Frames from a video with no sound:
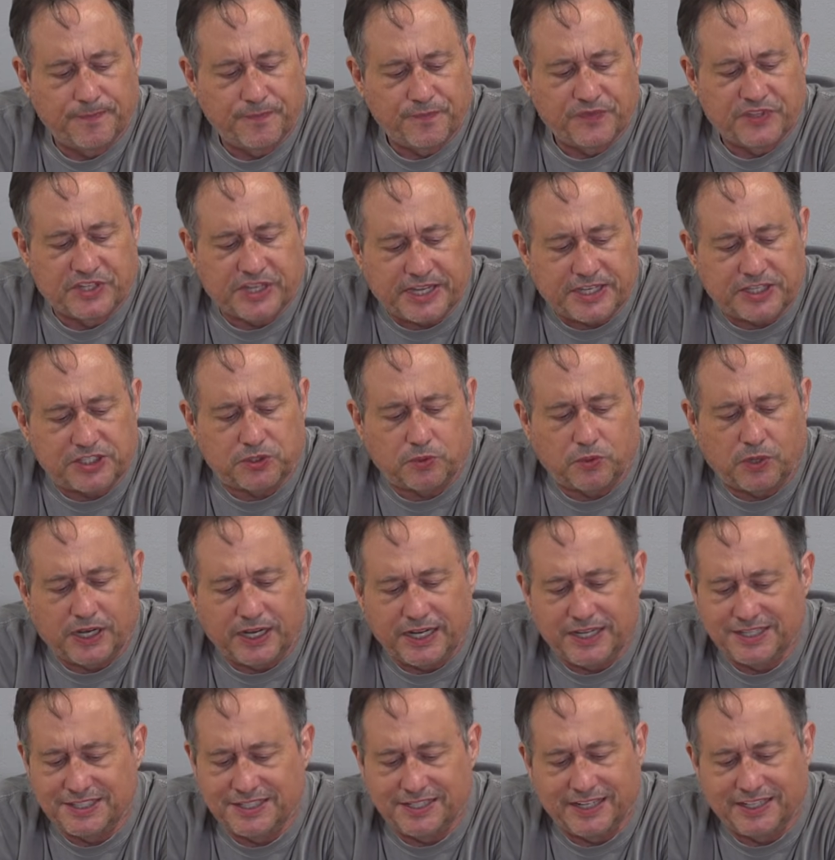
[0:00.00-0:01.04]

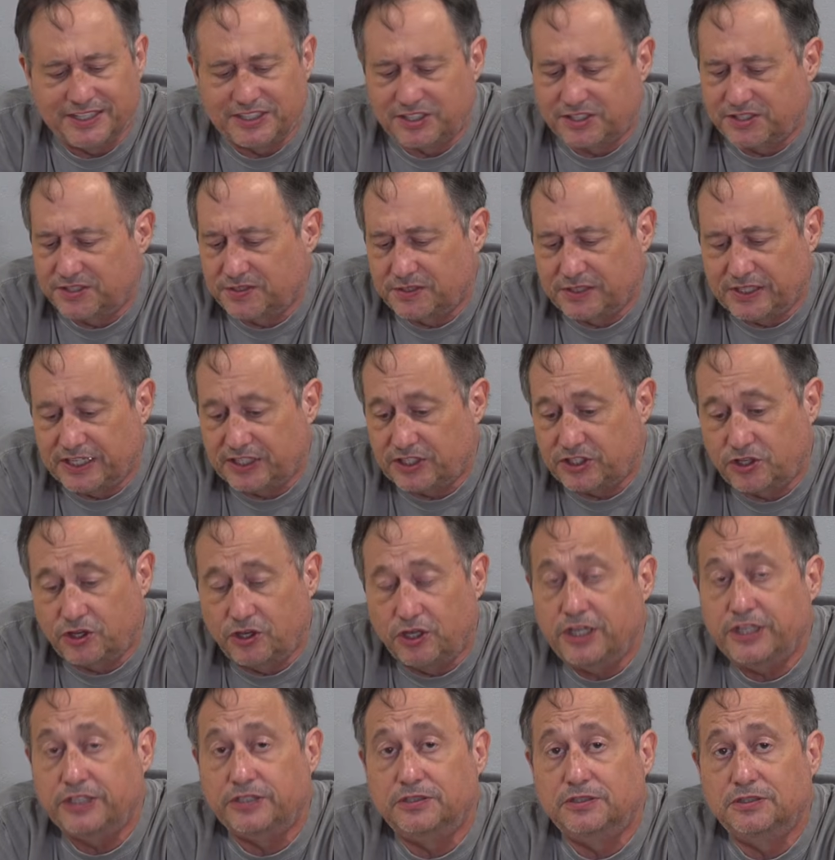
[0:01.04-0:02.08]
Taste-wise, it's
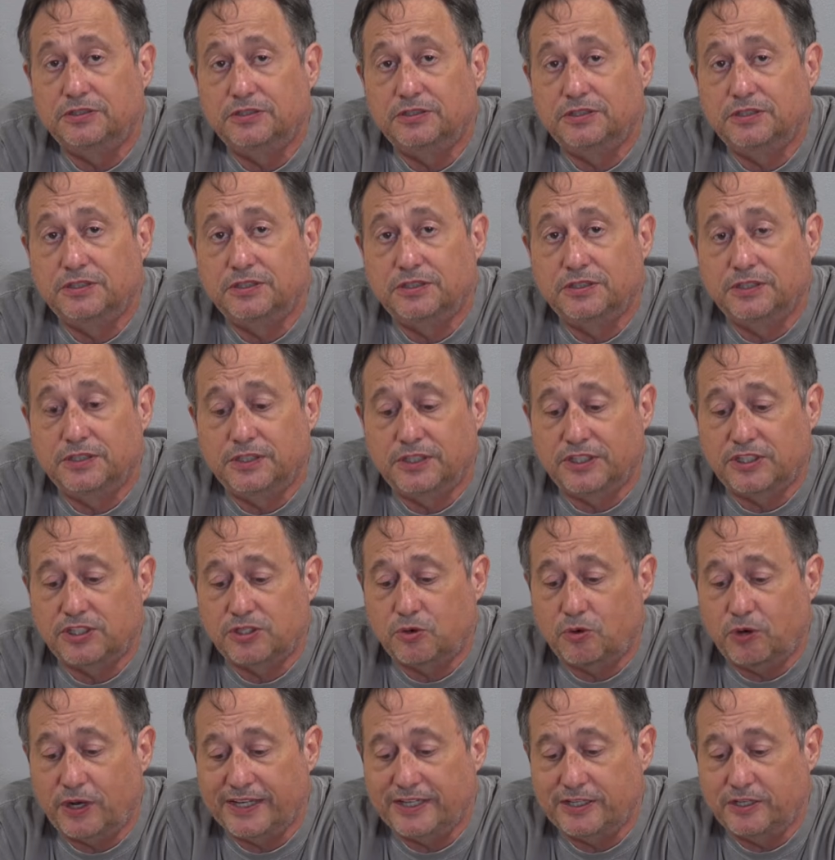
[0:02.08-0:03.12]
good. It's
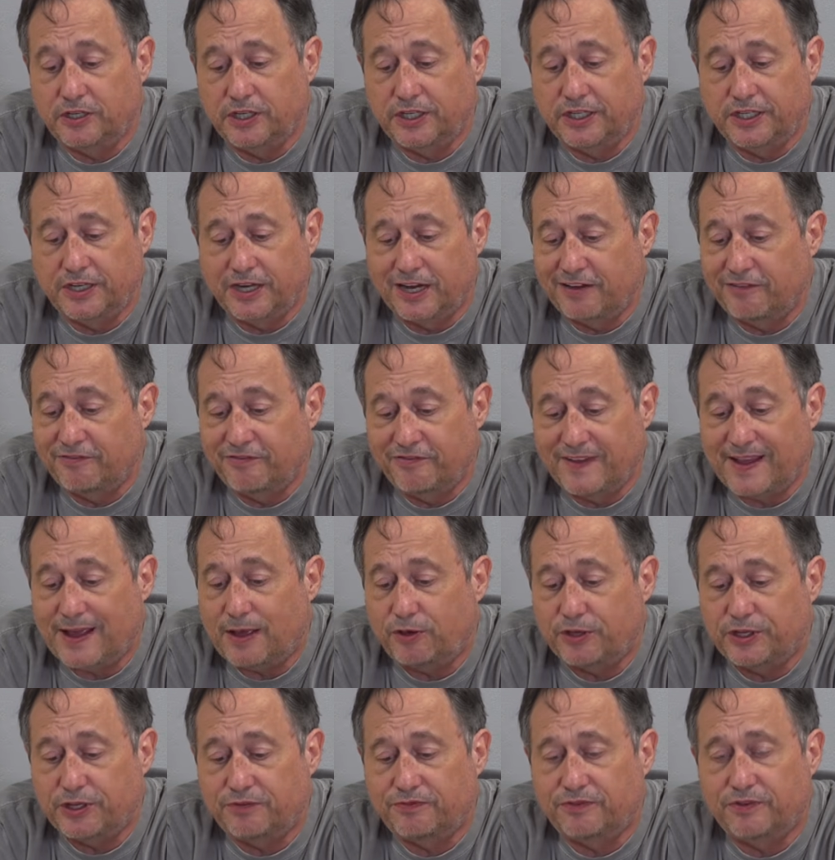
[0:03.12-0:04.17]
quite good. In
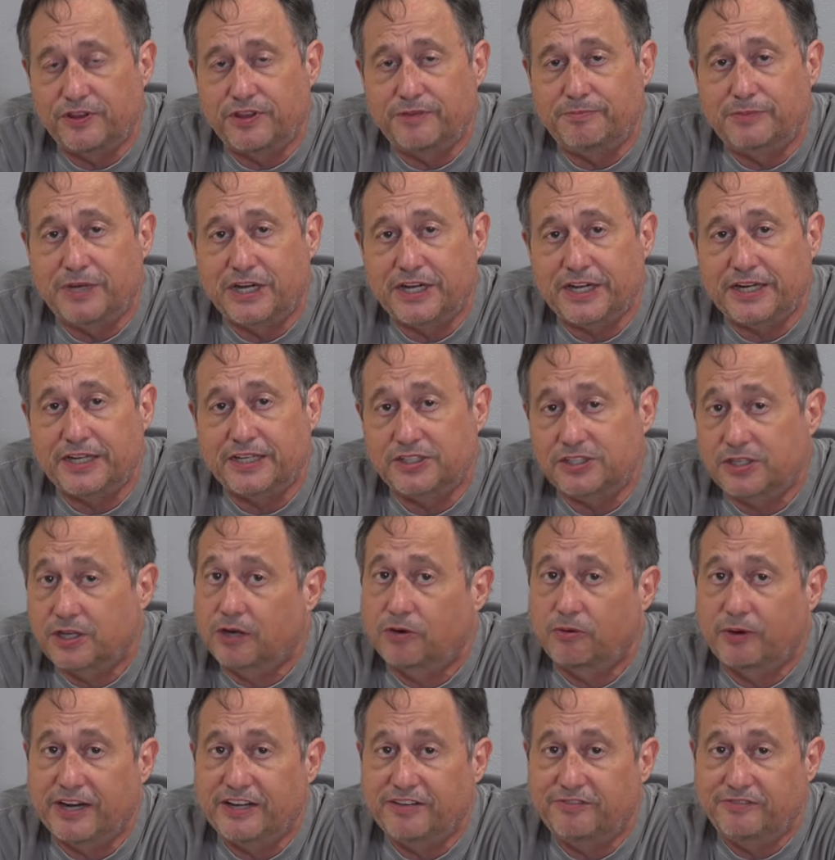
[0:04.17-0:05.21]
value for the money, it's a
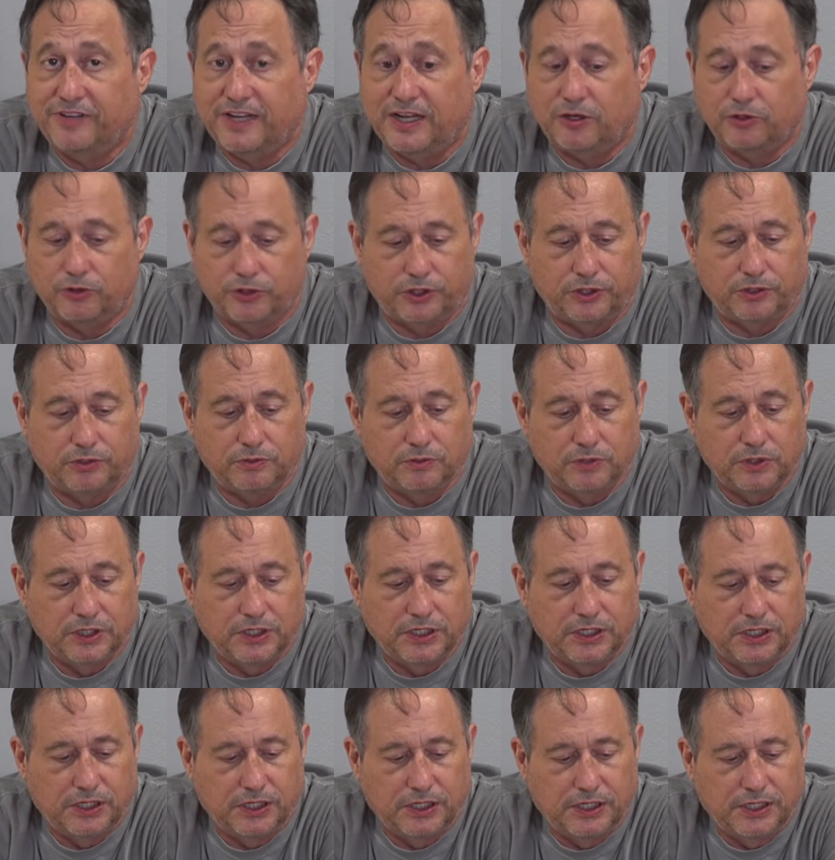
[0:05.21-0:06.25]
great value.
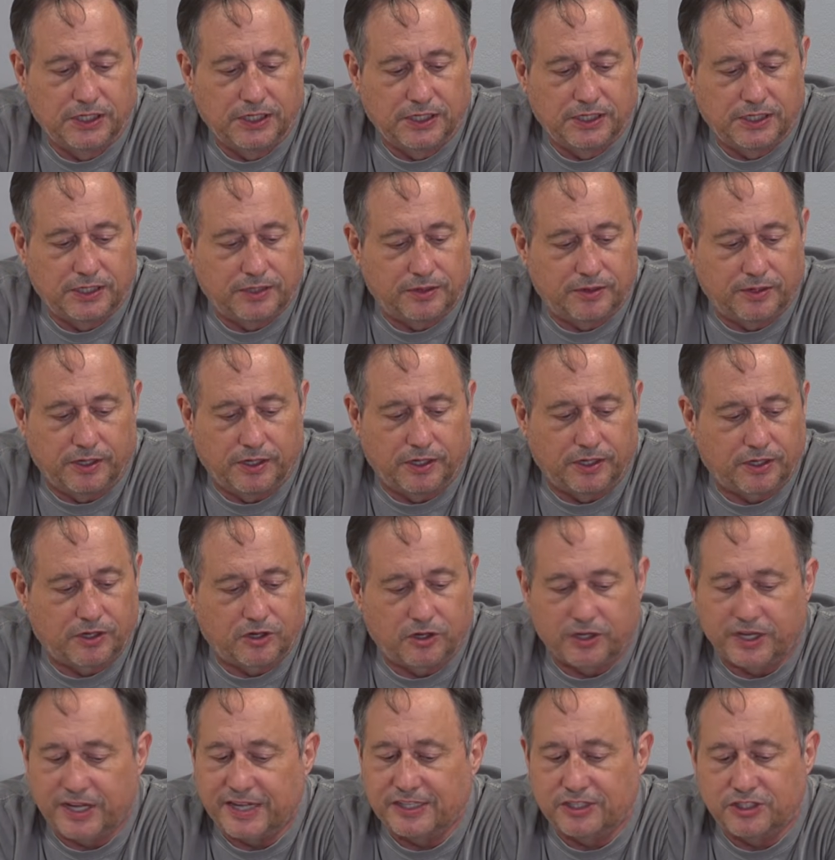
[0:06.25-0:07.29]
The
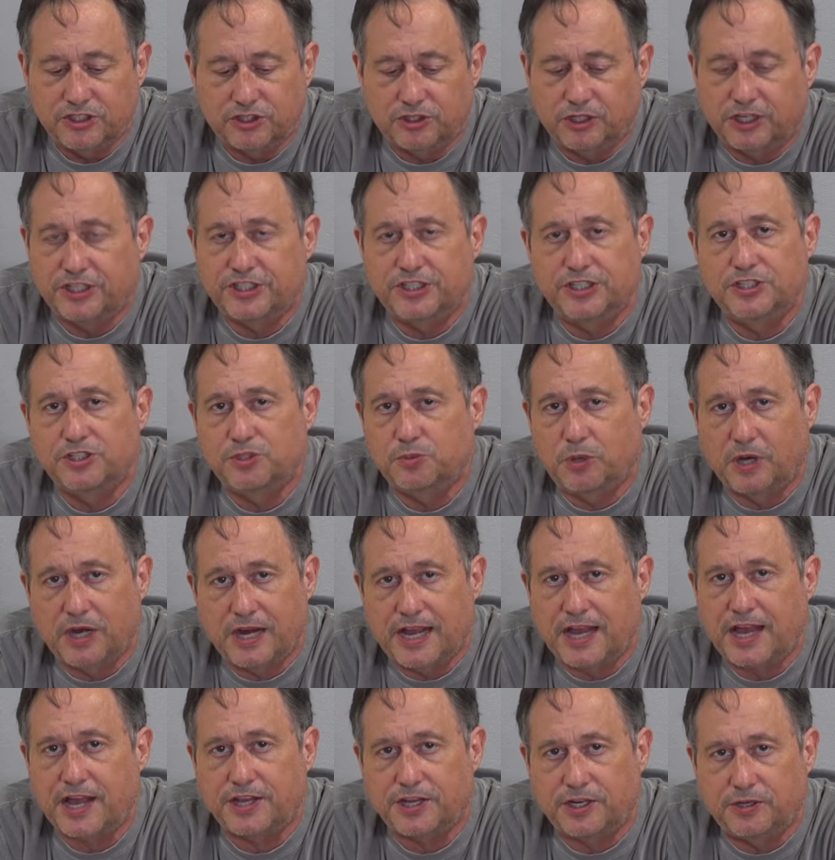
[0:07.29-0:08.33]
cooking instructions were
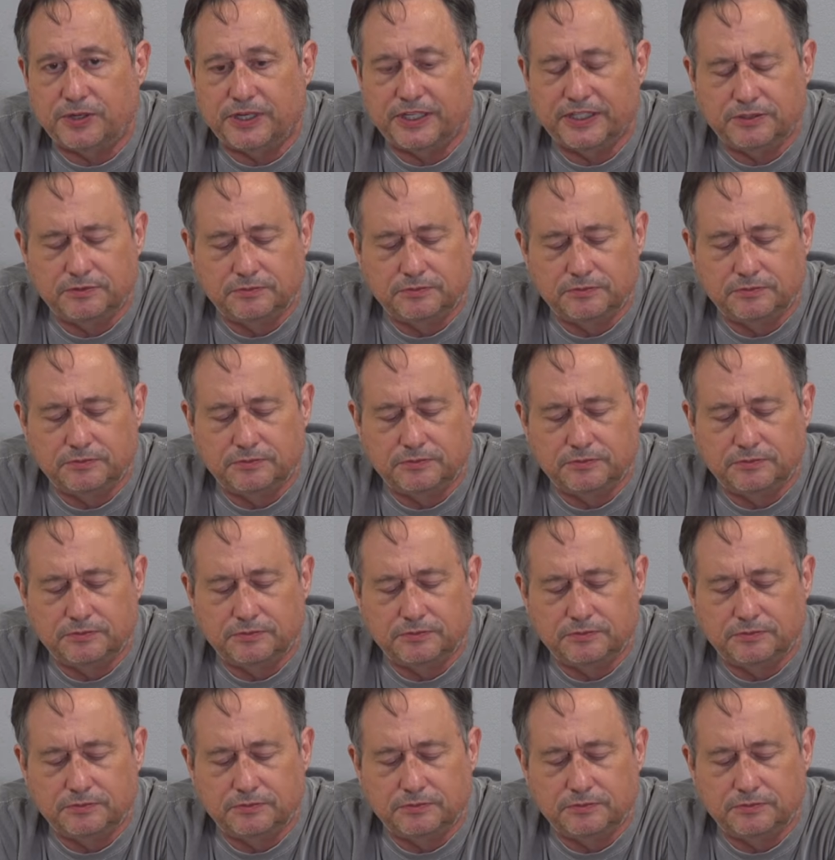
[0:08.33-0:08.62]
accurate.